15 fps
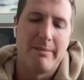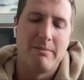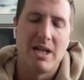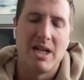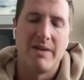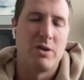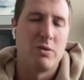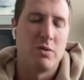
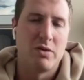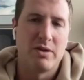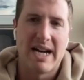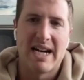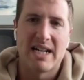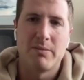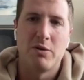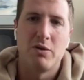individual
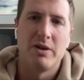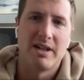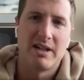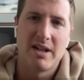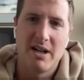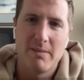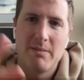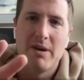taxable
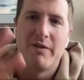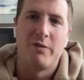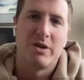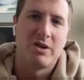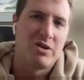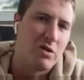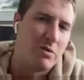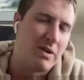income, of which you'll